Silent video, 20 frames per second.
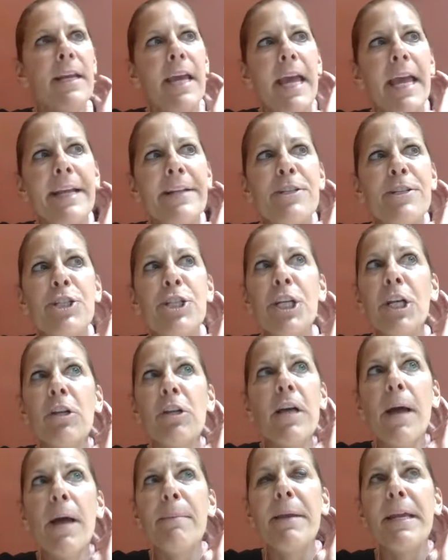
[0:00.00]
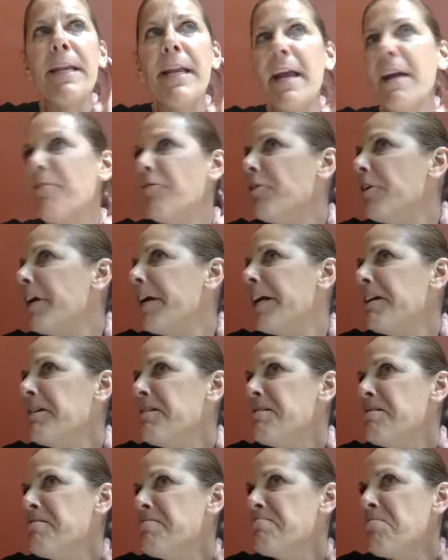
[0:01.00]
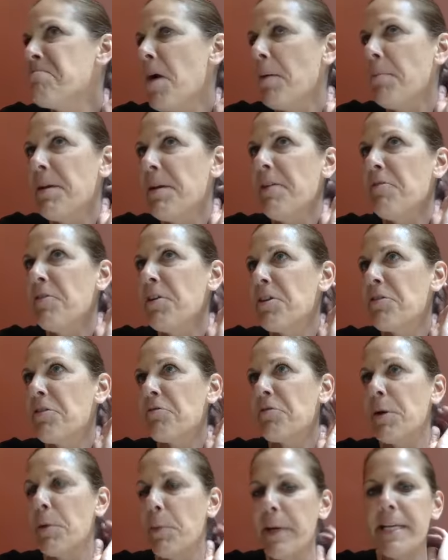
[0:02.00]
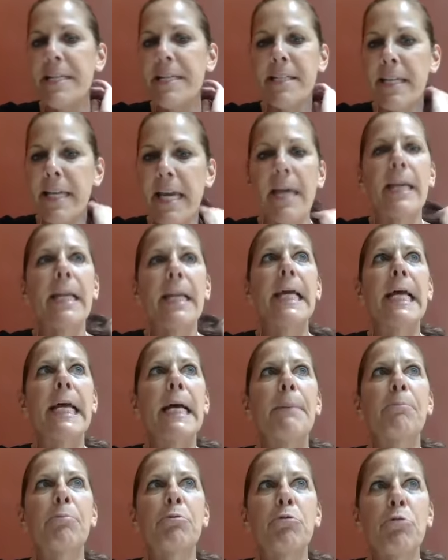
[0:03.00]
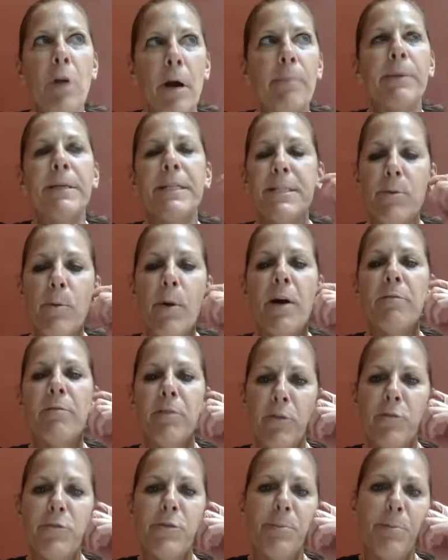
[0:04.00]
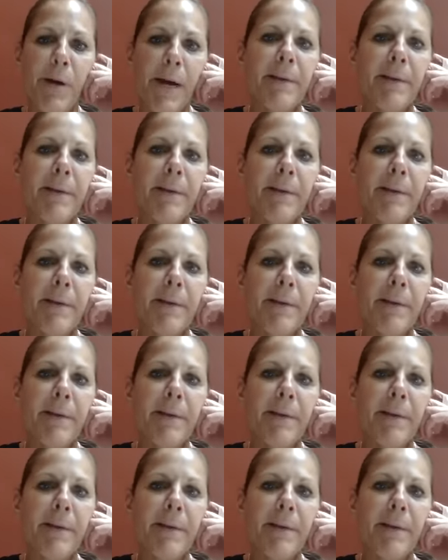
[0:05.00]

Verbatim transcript: And she'll come in every probably every three weeks and get probably 12 loaves of bread.